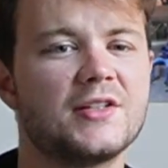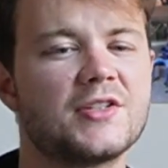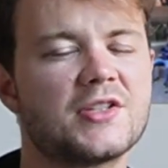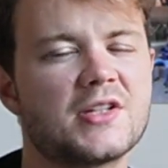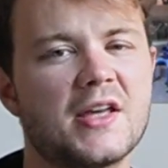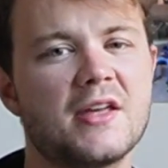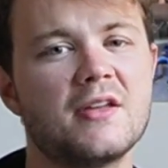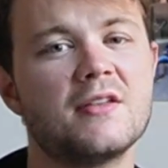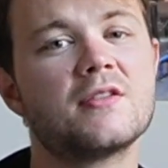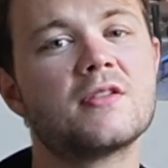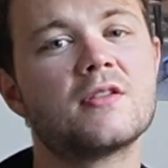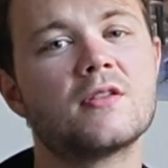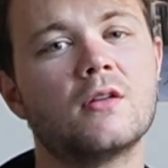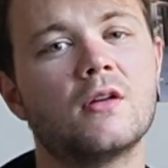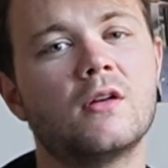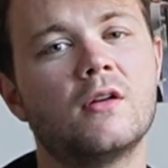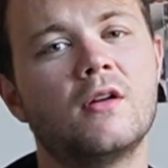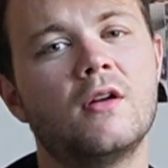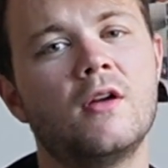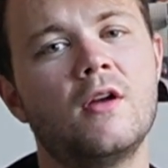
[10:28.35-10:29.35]
states
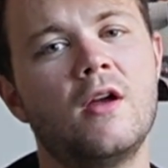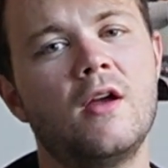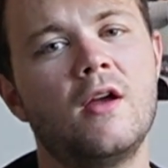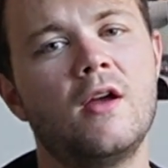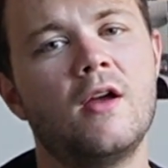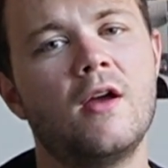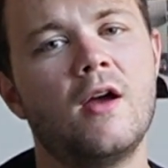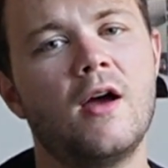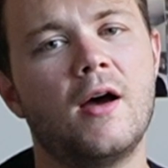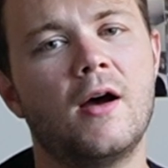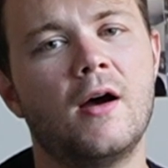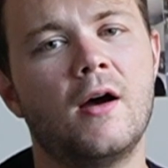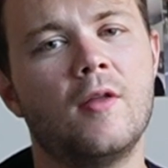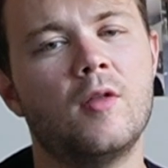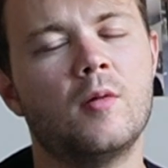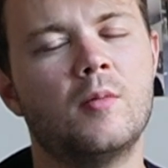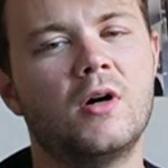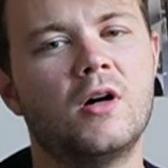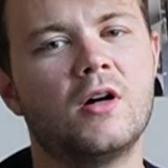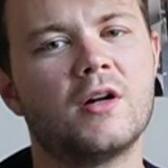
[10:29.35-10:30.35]
that the
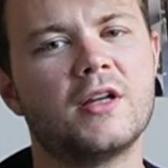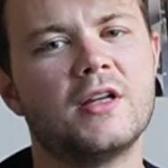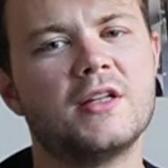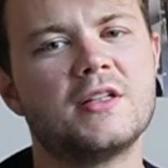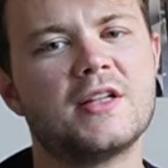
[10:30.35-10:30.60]
market